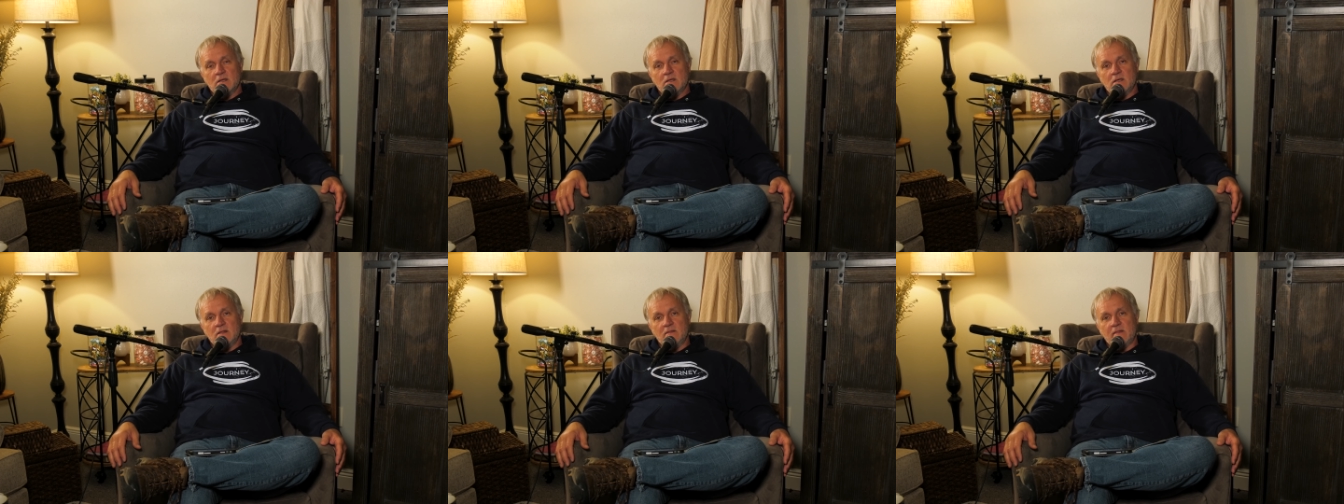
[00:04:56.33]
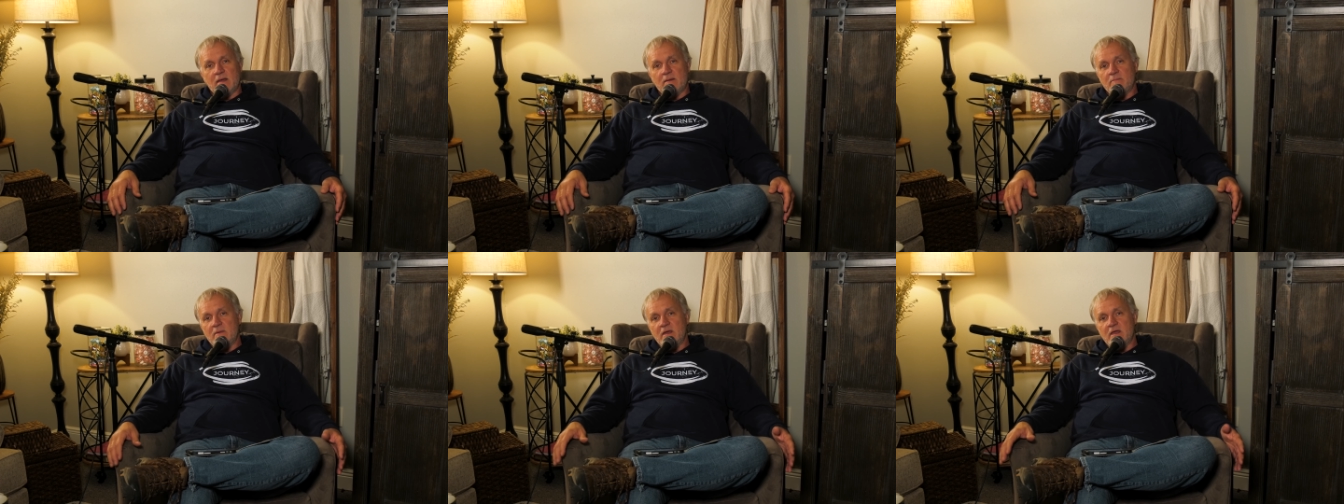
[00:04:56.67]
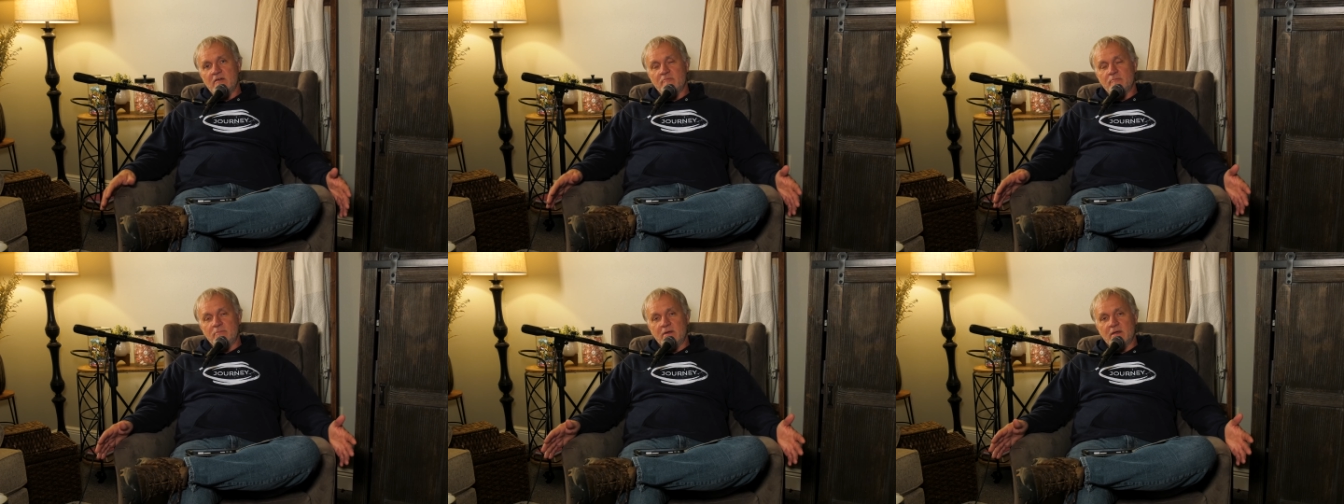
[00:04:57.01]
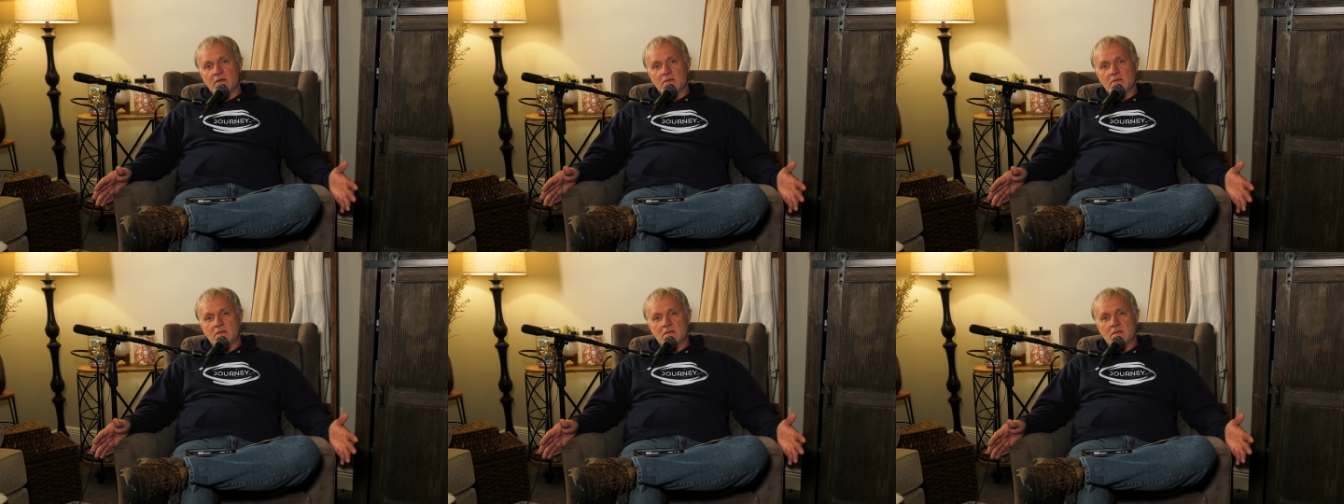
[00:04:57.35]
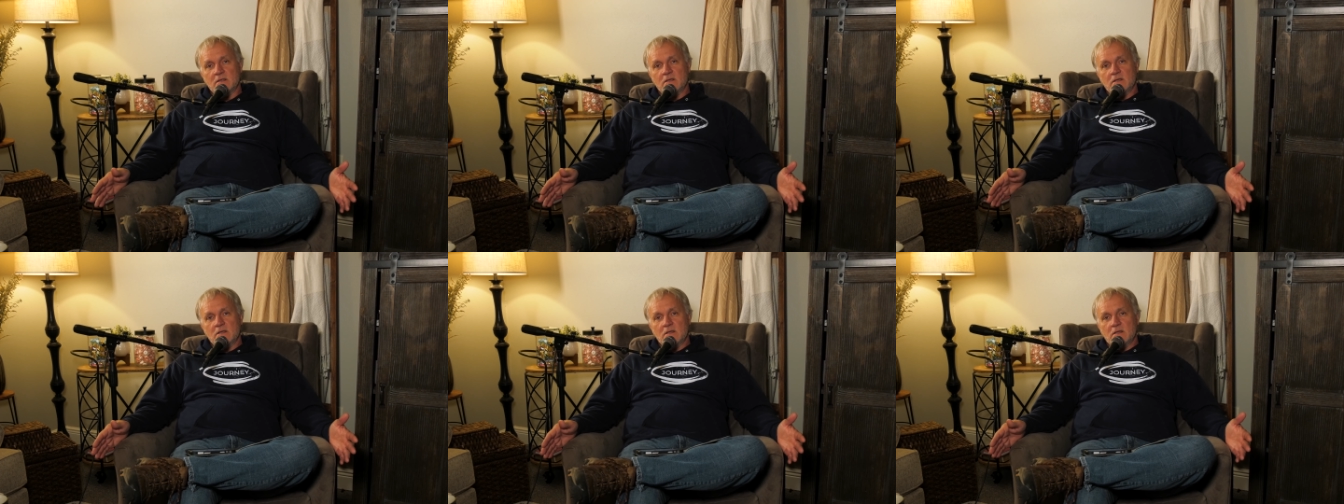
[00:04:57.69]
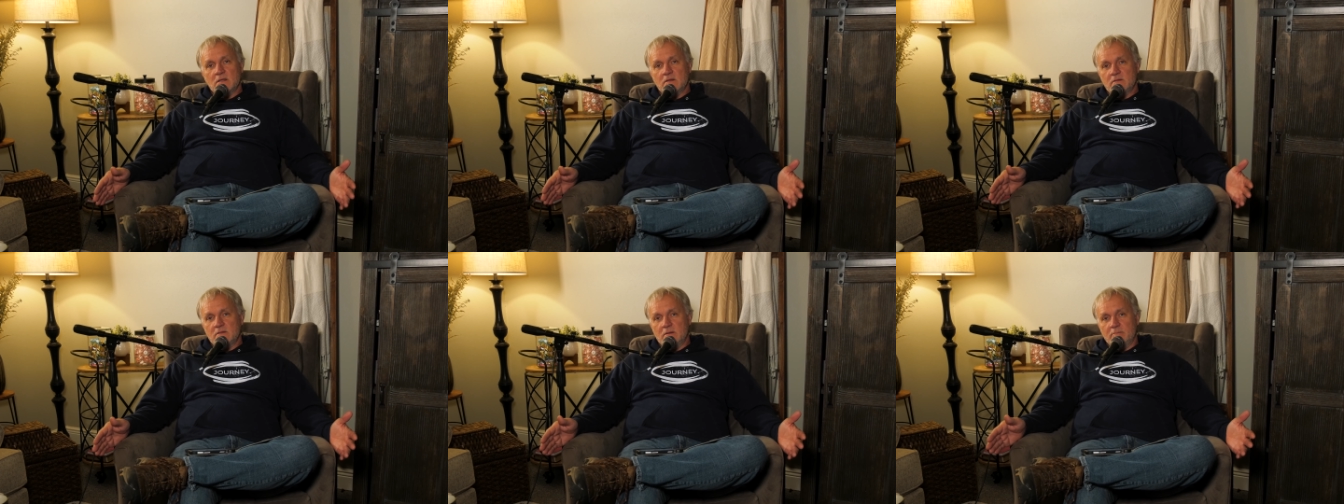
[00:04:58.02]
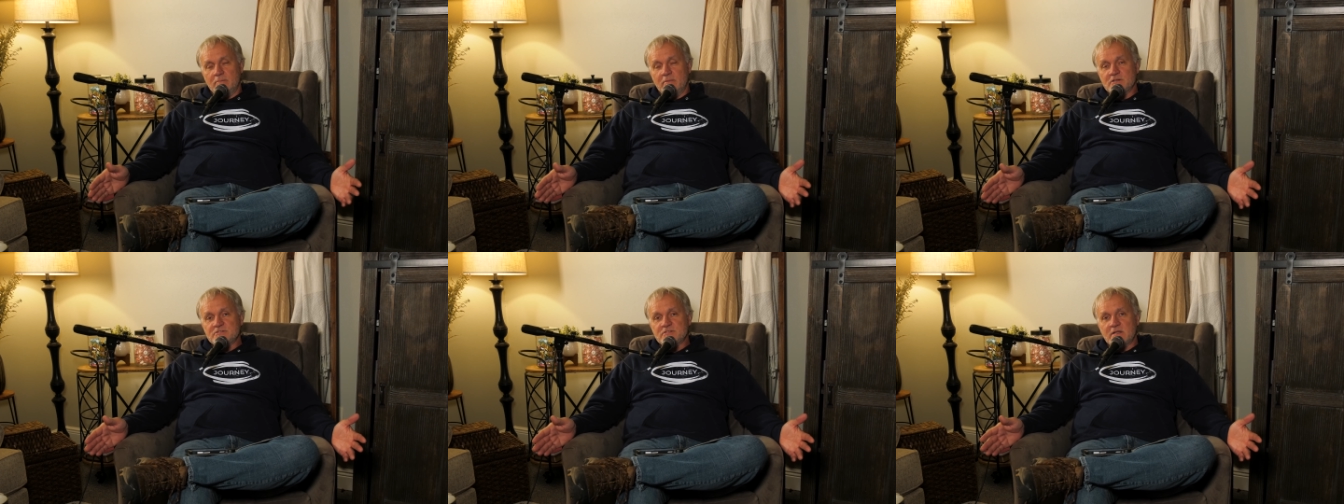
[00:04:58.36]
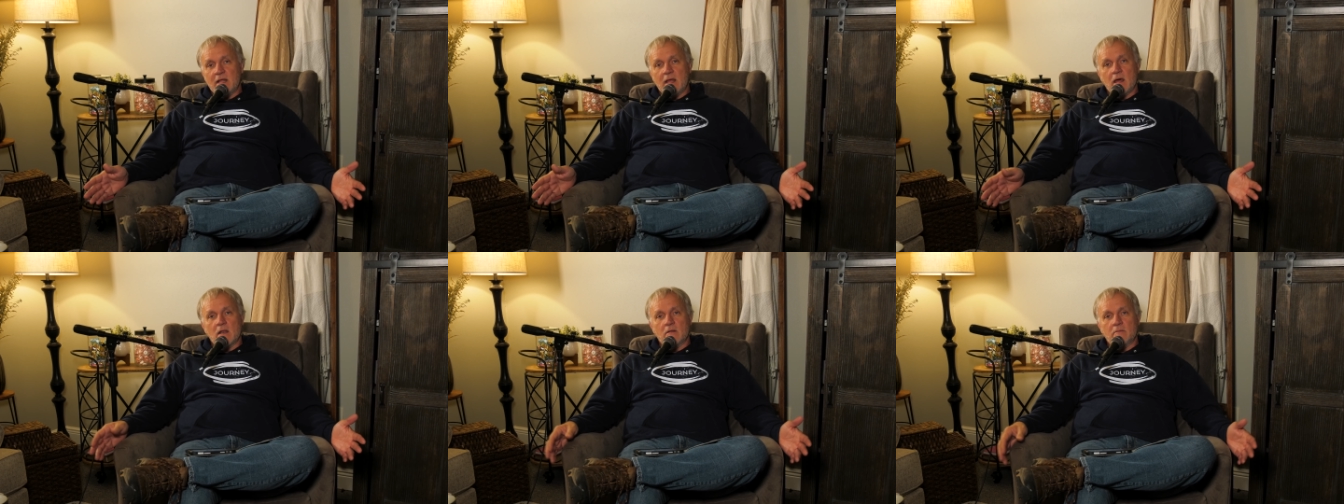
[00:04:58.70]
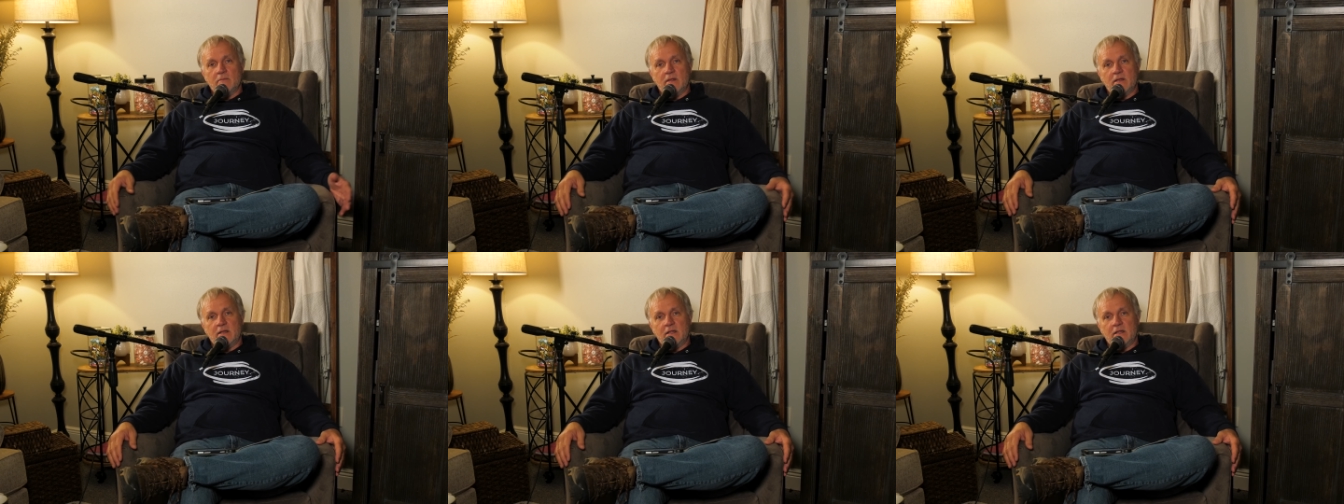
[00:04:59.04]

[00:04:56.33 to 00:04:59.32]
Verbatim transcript: And that may have been the missing element